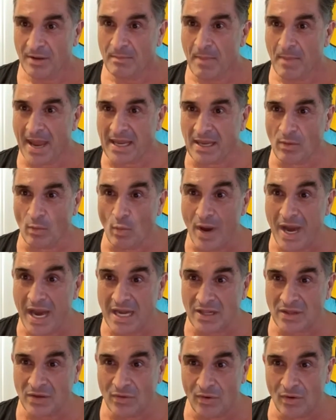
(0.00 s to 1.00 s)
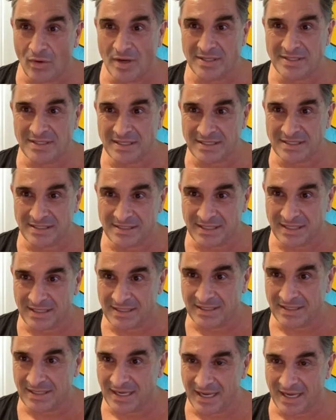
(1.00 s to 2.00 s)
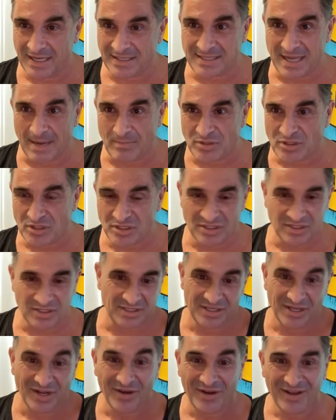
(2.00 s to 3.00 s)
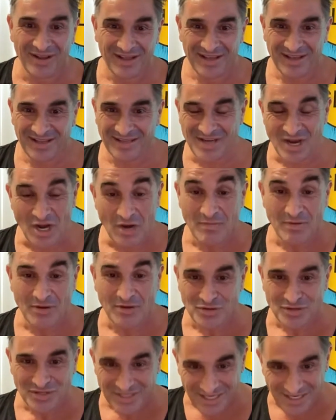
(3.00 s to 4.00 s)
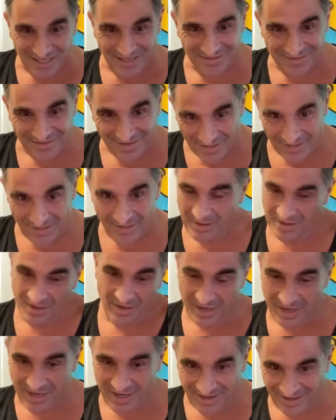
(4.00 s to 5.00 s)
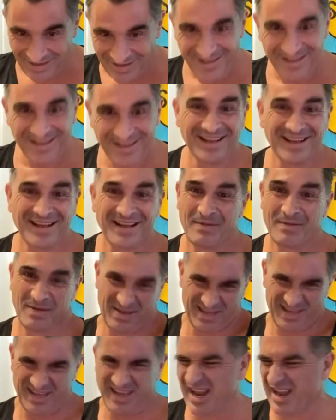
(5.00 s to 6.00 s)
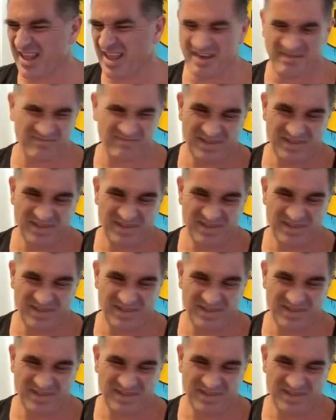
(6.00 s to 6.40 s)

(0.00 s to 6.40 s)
making weird noises and assumptions, It's kind of interesting. It's like, yeah, I don't know.